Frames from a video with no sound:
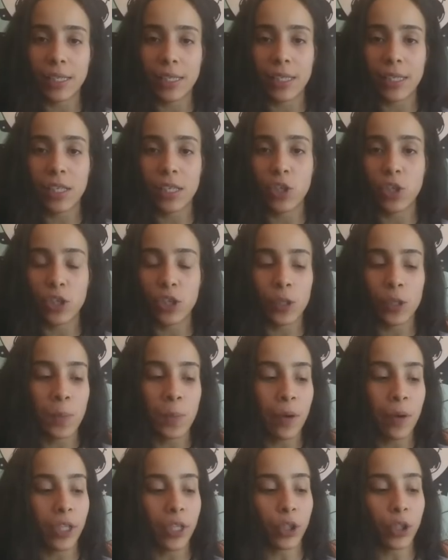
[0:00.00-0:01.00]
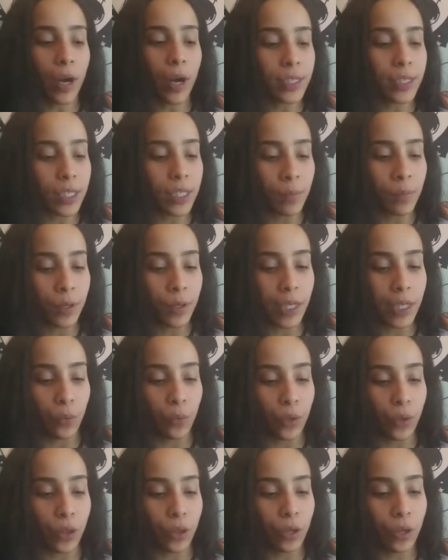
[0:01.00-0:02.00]
This is your spirit trying to
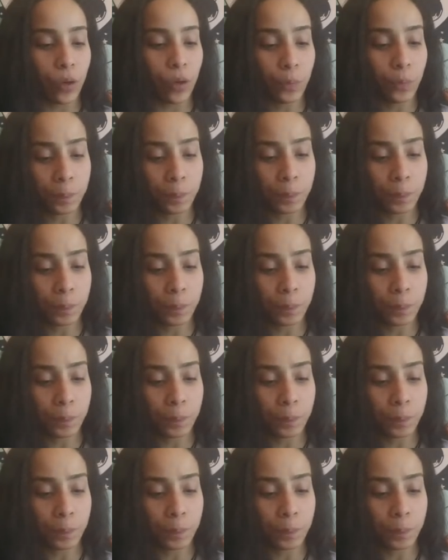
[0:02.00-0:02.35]
communicate with you.